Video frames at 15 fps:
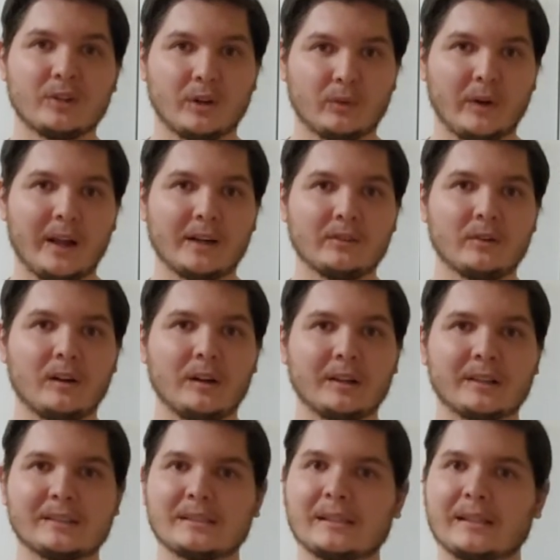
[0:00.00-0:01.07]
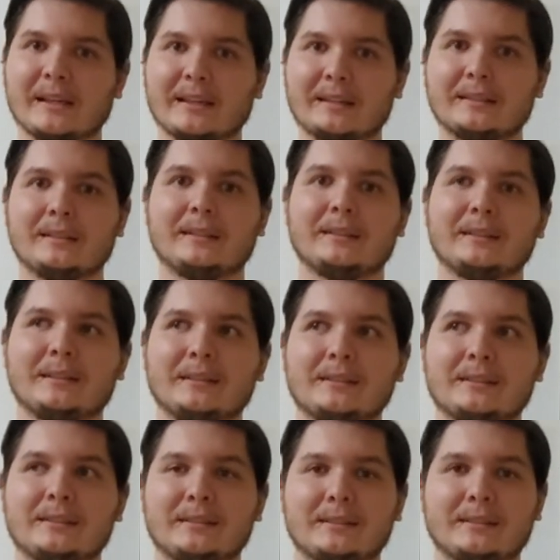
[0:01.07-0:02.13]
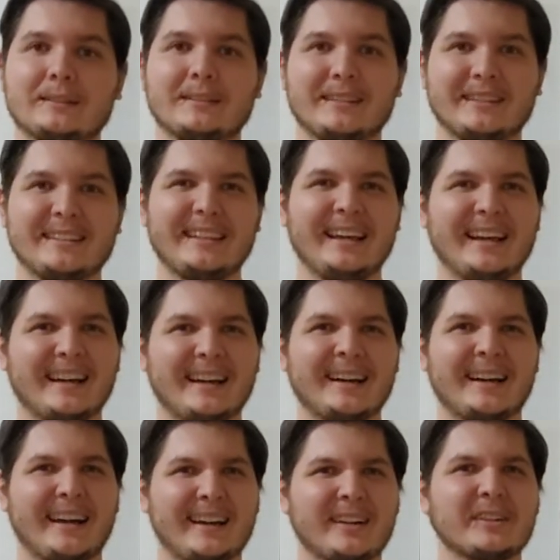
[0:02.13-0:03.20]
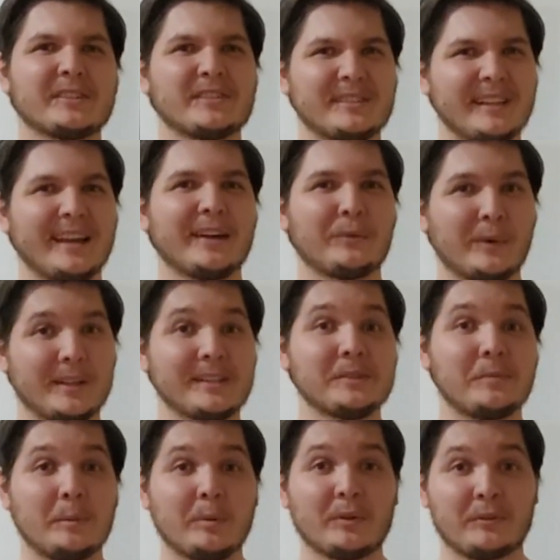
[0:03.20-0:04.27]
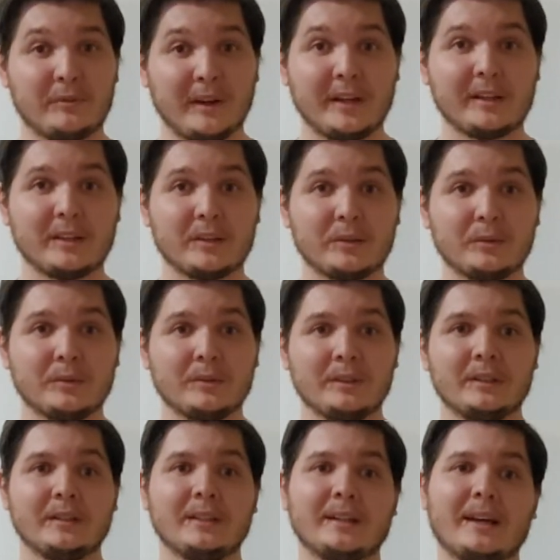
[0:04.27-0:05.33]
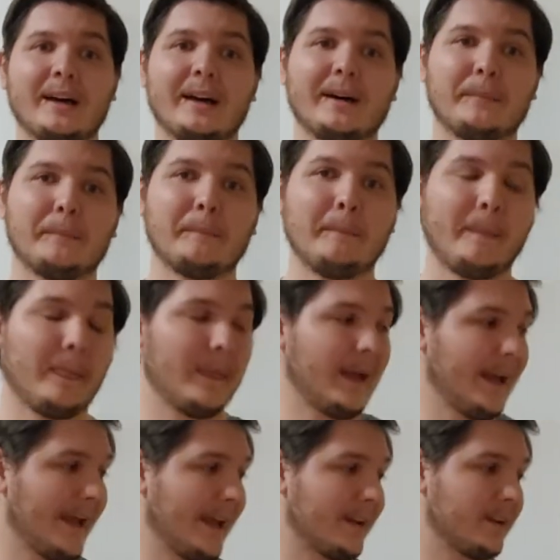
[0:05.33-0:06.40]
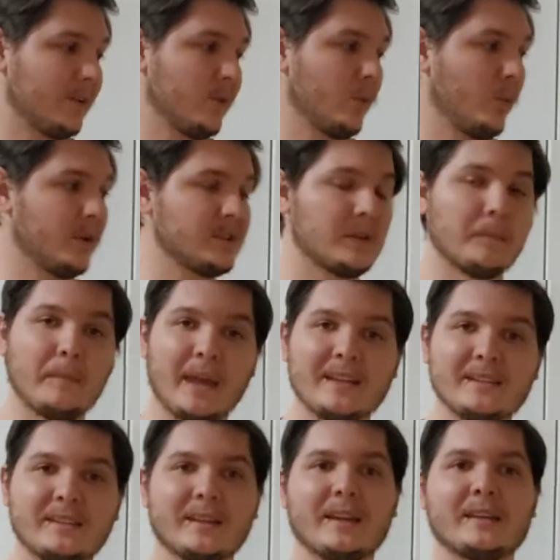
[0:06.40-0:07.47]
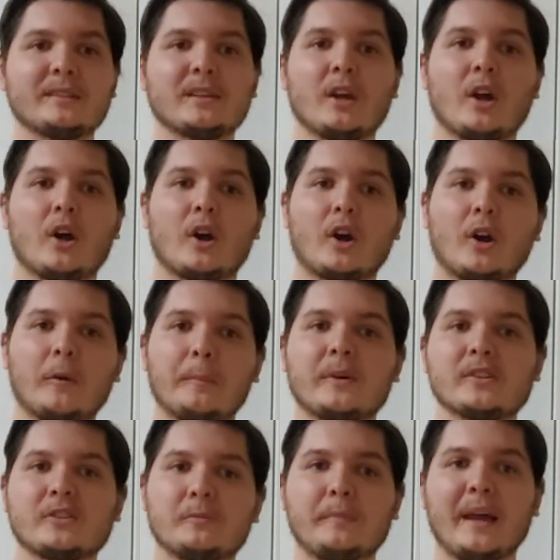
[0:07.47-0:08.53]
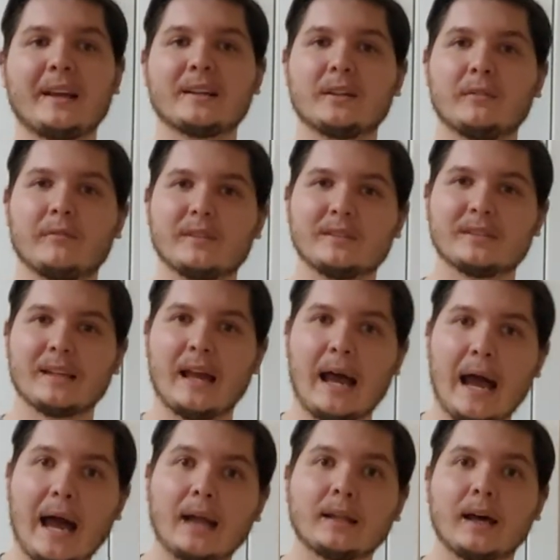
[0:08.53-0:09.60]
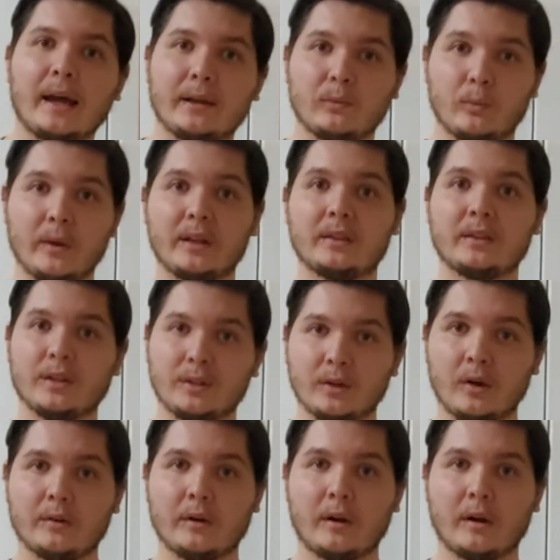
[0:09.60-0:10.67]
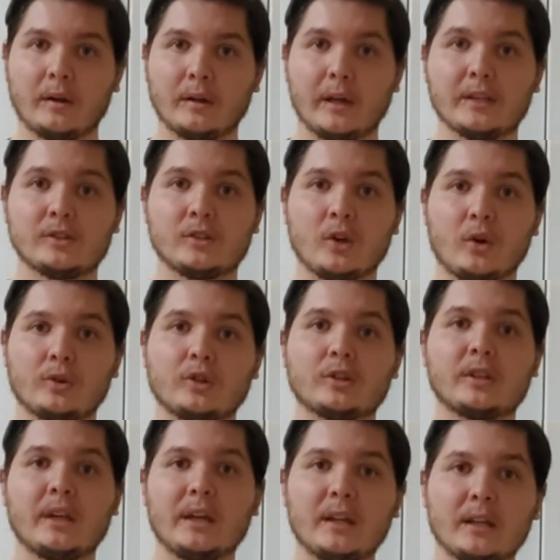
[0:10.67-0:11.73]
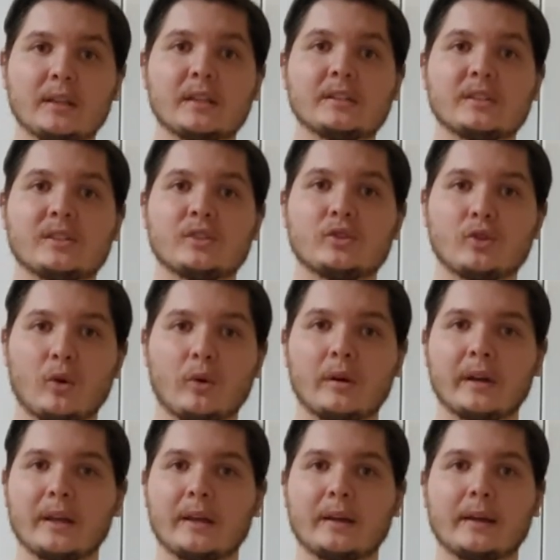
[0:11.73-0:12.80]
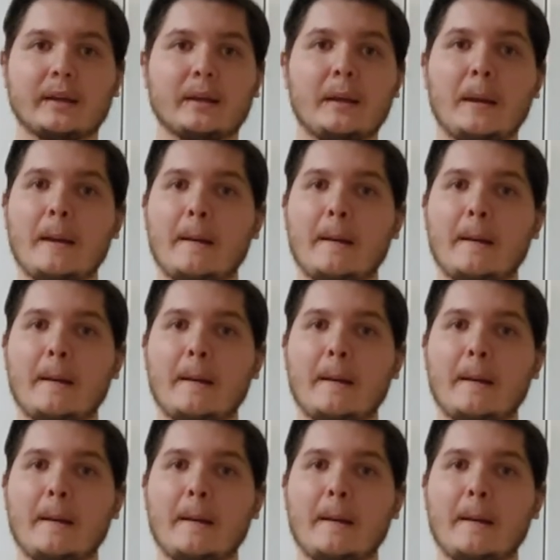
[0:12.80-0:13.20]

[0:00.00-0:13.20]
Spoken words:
during Ragnarok, it's like, yeah, I understand why these people are fighting you. And what's amazing is her perspective is allied with the Jotnar. And so you're getting this story again.